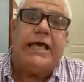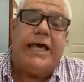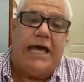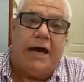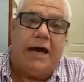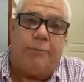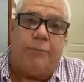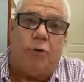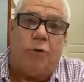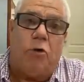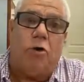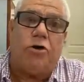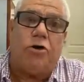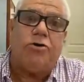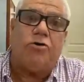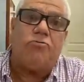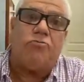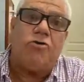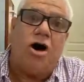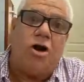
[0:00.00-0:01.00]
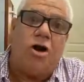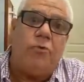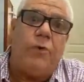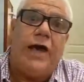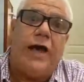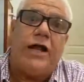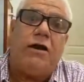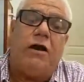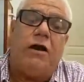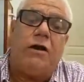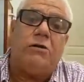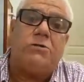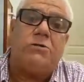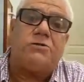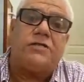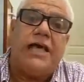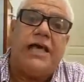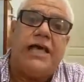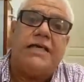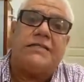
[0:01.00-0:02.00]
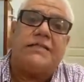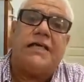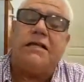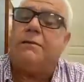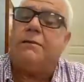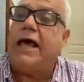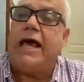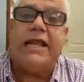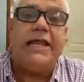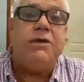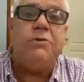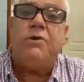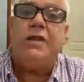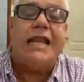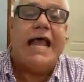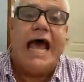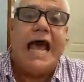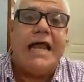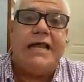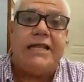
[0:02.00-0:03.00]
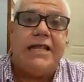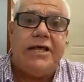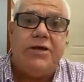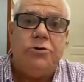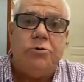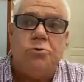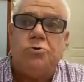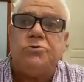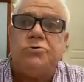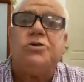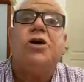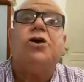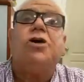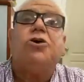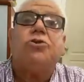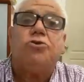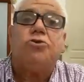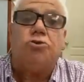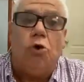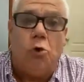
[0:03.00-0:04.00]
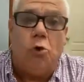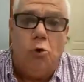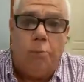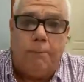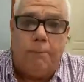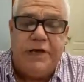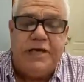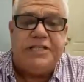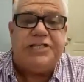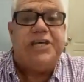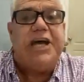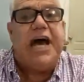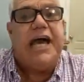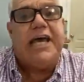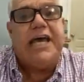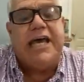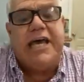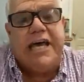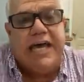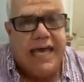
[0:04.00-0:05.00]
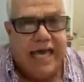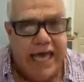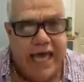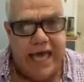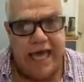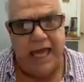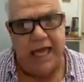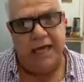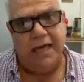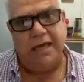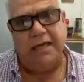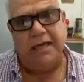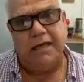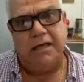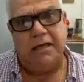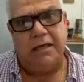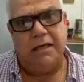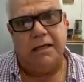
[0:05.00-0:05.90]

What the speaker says: the airport, the runway, and all those things, and any land they use to PGIAE.